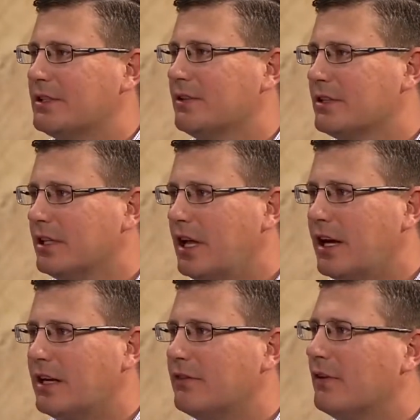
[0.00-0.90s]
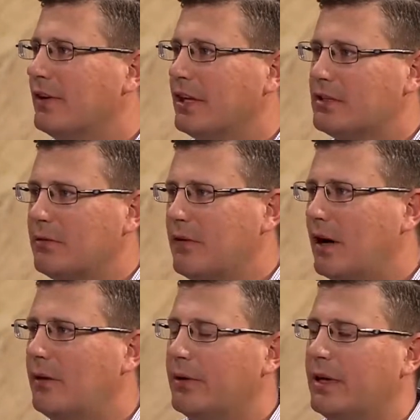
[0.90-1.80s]
So there's a lot of different things that we've
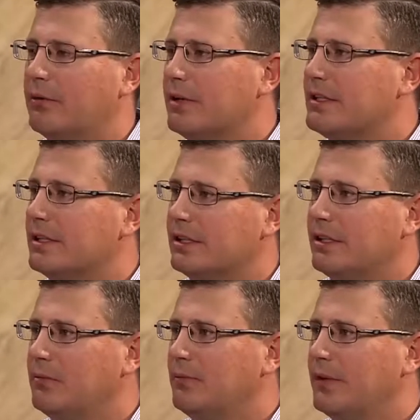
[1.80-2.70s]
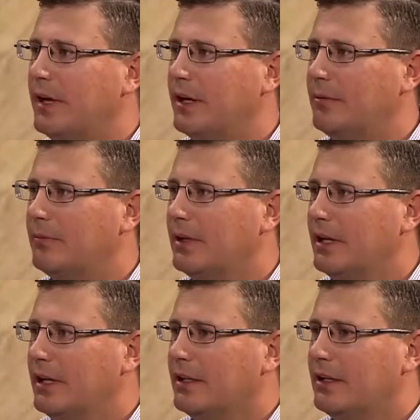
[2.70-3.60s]
got going on. Recently, um,
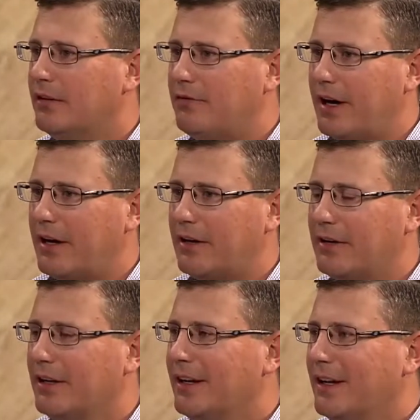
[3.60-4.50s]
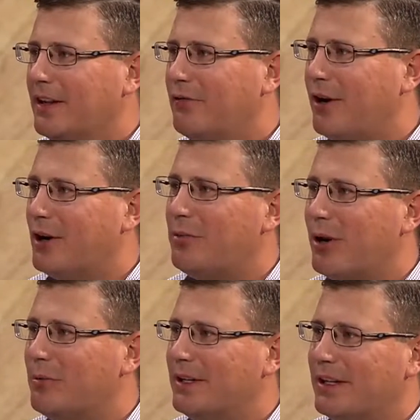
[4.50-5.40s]
the fire the fire
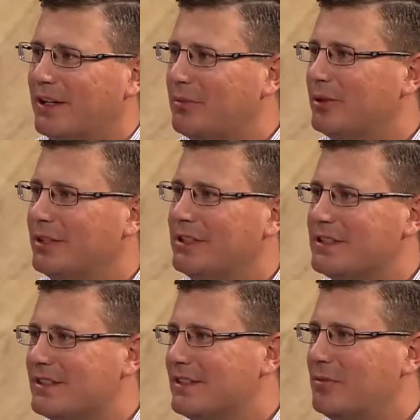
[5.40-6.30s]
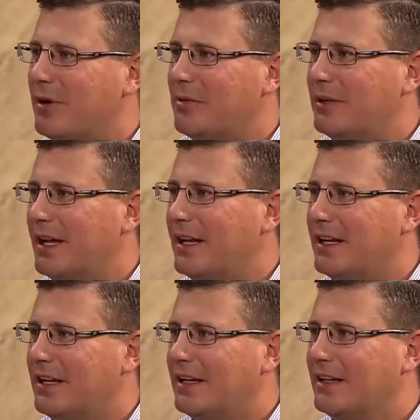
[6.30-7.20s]
department and the police department had
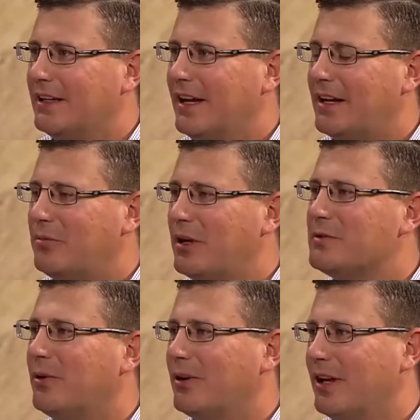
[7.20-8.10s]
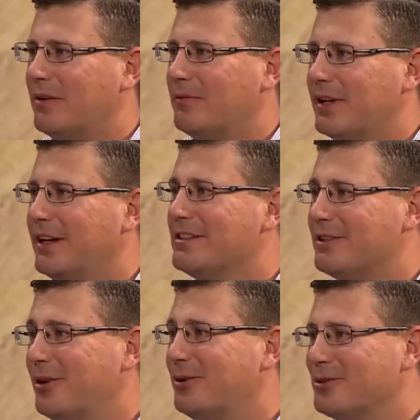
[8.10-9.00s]
a had a baseball game, the Guns
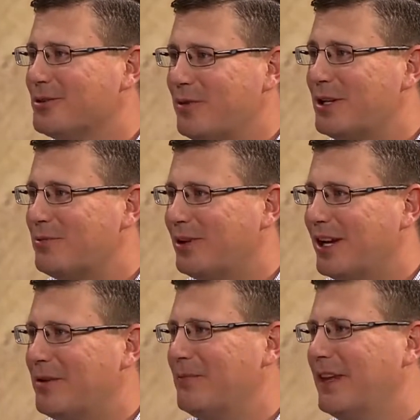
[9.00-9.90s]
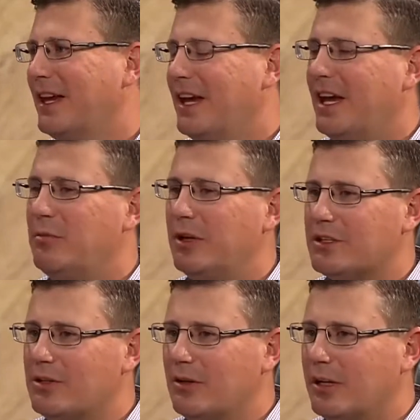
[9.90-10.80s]
and Hoses baseball game.
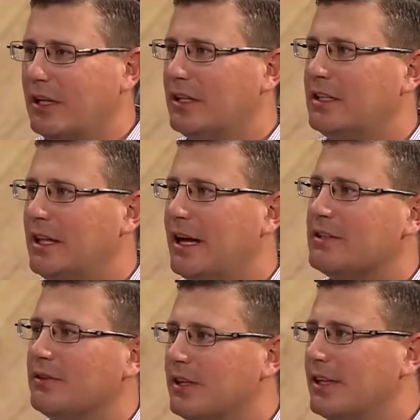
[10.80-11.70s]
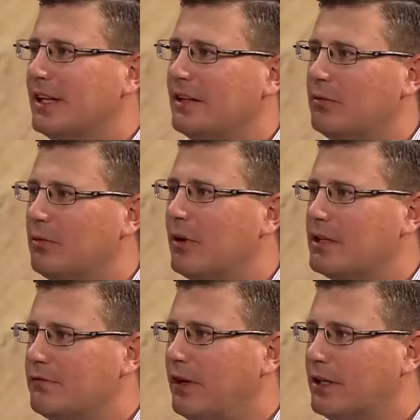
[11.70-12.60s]
APS donated to that so that they could
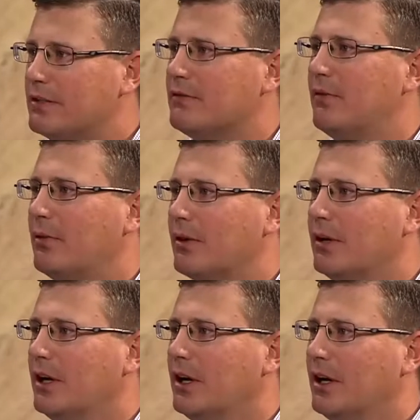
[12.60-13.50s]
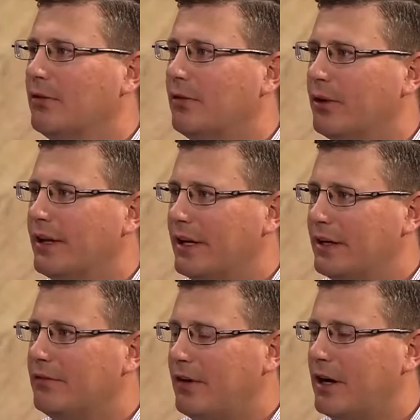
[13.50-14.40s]
raise funds for for
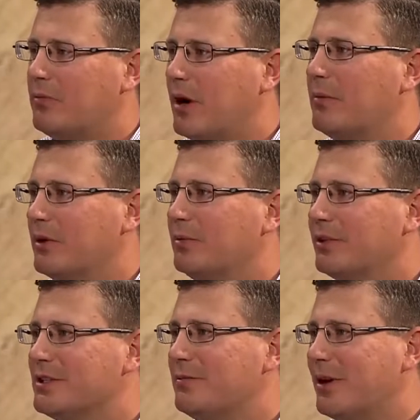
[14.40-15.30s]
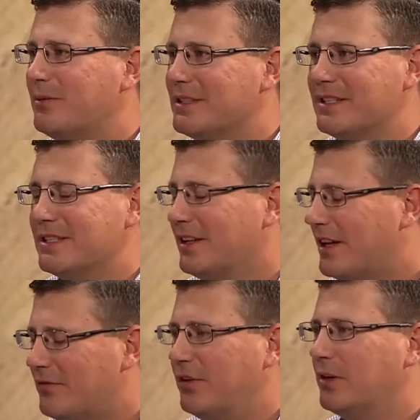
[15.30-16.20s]
the fire department and the police departments. And it's a
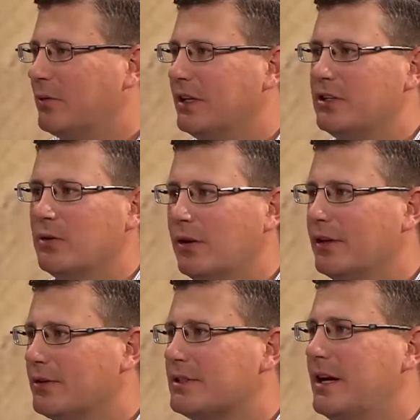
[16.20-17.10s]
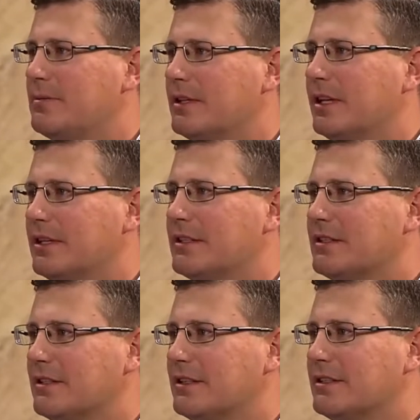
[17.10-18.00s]
lot of fun. We enjoy those types of things.
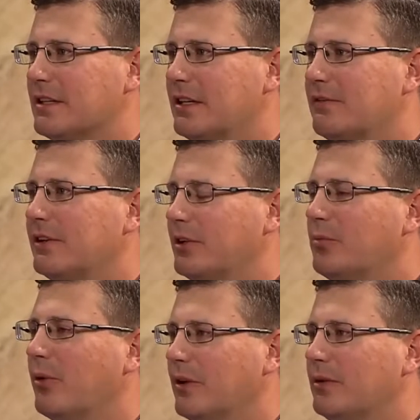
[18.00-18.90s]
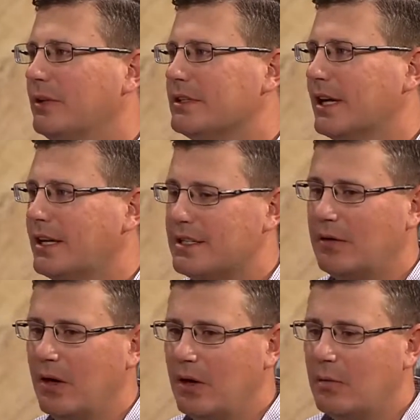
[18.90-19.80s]
It's it's significantly important to us. Like I
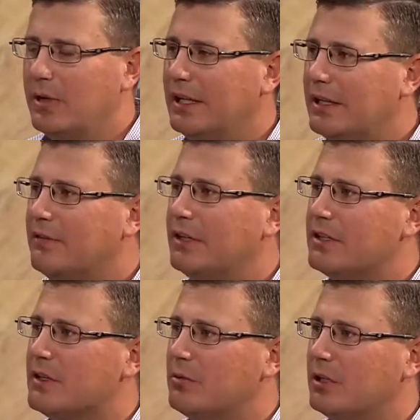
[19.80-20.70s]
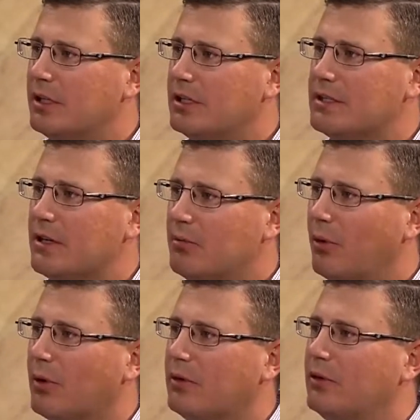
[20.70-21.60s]
said, we live in these communities. They're
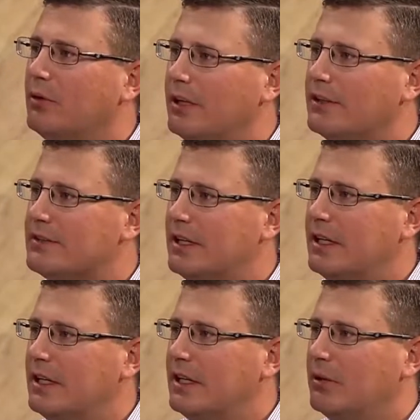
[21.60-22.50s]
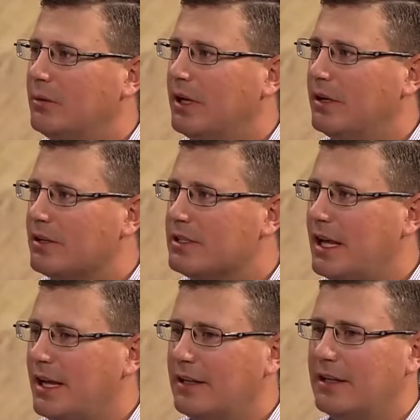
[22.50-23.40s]
important to us. And we
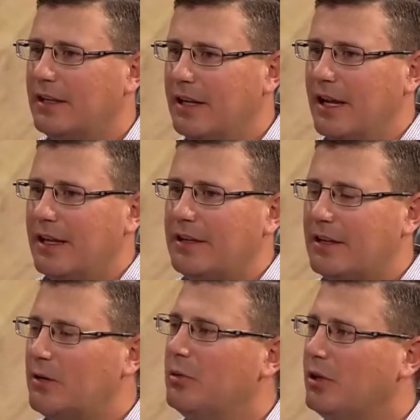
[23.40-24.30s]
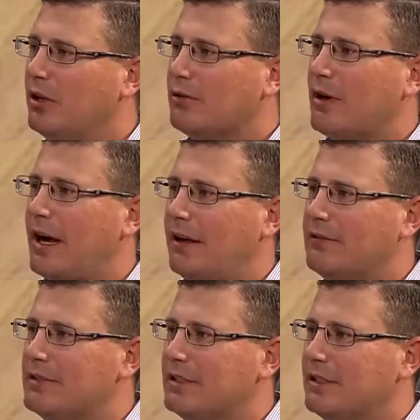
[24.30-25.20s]
understand that the community
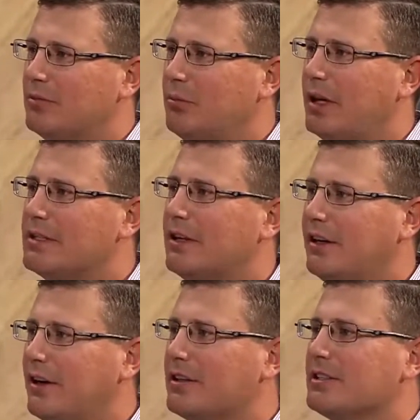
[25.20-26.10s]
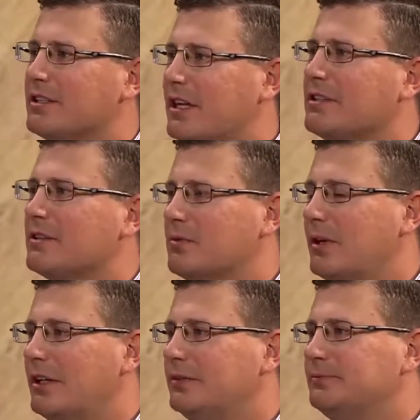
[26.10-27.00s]
thrives based on our success as
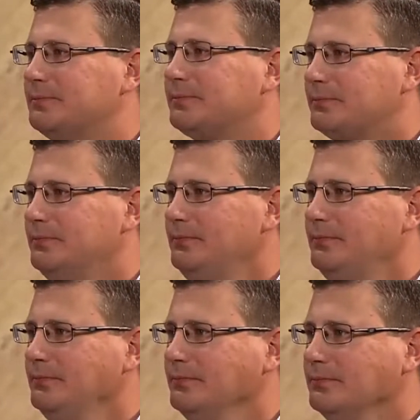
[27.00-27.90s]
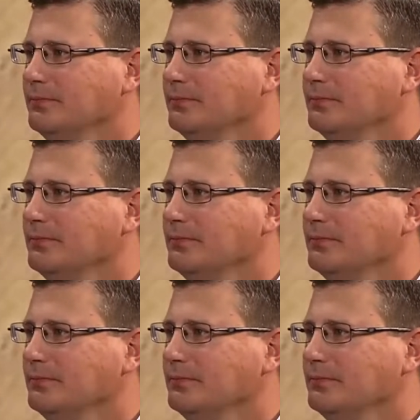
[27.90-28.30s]
well. Uh, that's fantastic.